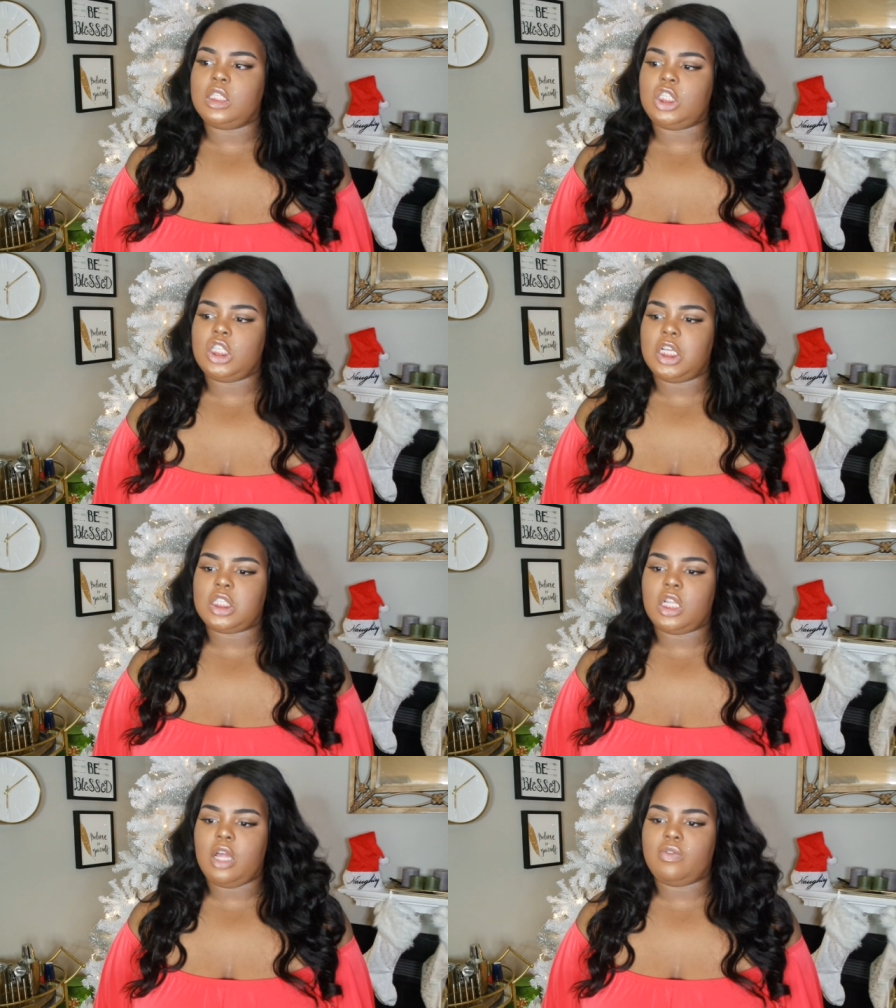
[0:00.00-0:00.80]

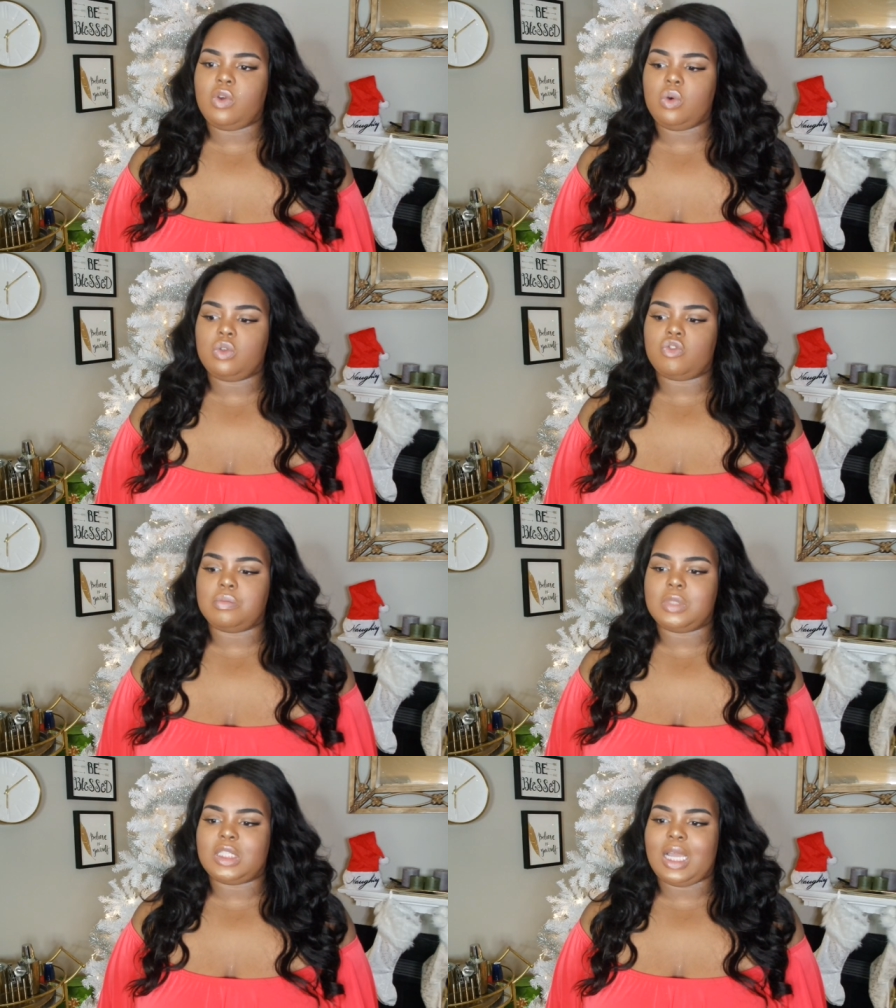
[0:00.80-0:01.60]
GS Love goes
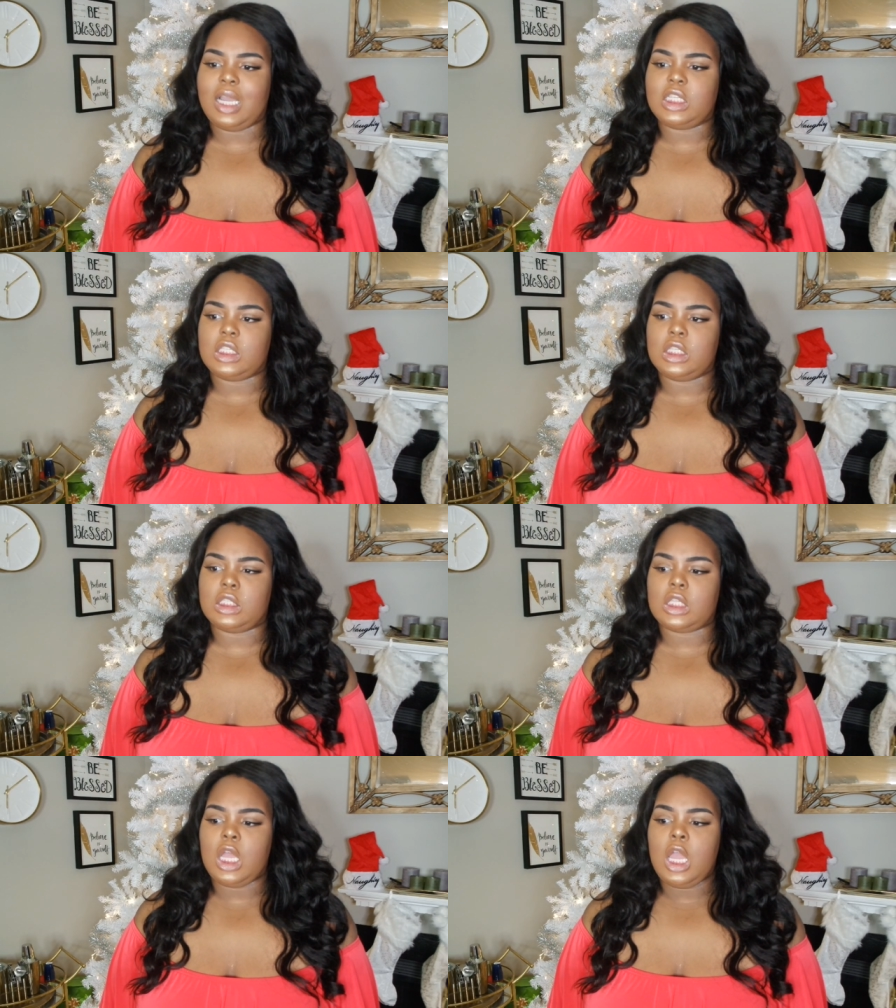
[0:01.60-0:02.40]
from
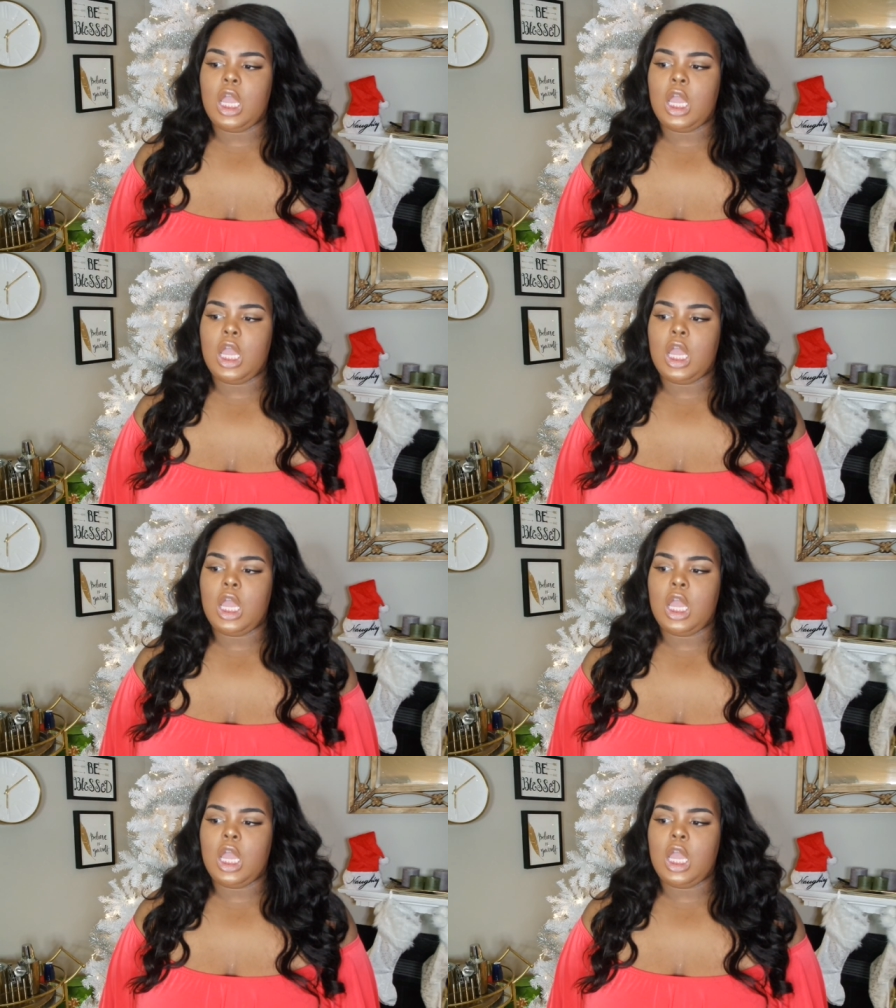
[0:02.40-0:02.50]
sizes